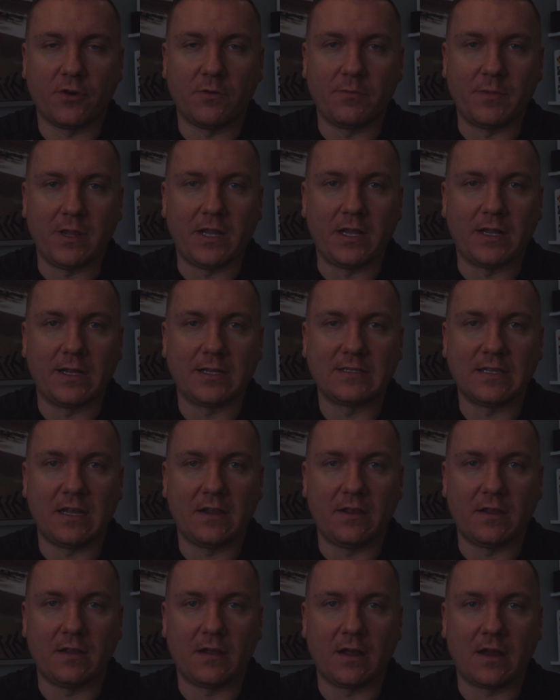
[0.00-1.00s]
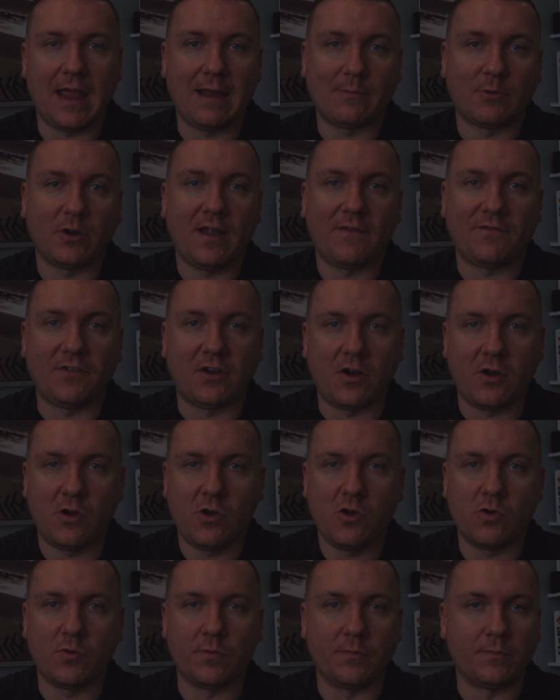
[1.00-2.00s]
for me is that a camera left at
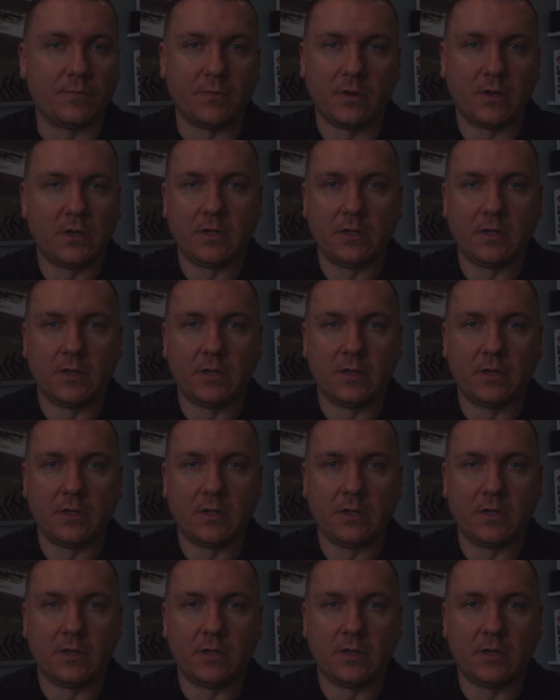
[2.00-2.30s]
home,